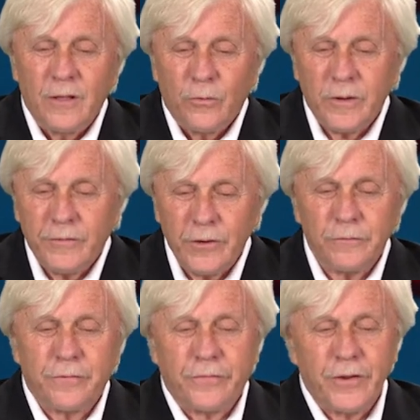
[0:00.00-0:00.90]
What if you
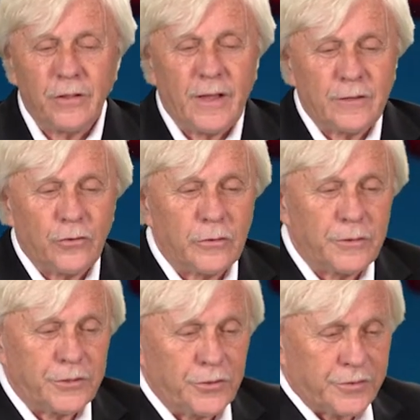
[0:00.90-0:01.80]
don't feel like doing
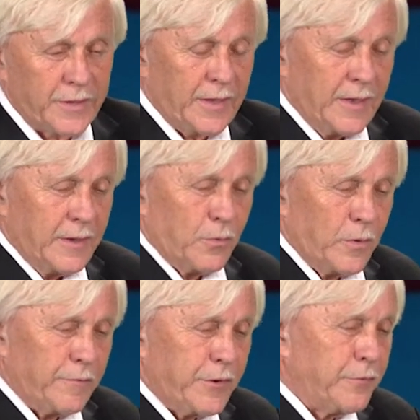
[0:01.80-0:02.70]
what you say?
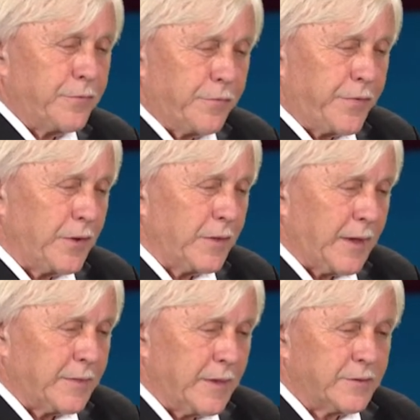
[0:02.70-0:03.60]
What if you don't feel
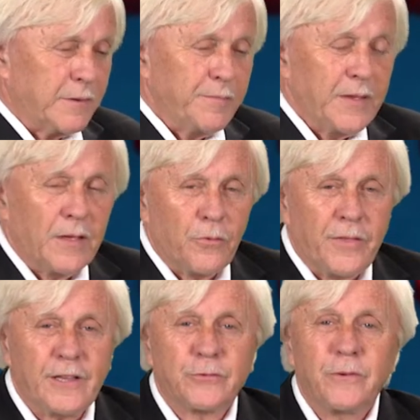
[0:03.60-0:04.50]
like this? Well,
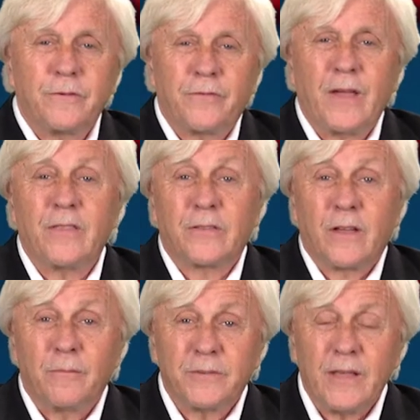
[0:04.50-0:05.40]
that's when faith
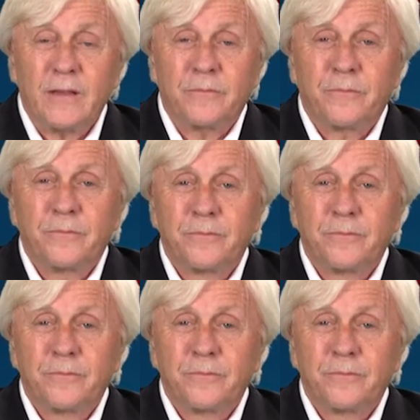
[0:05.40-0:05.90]
comes in.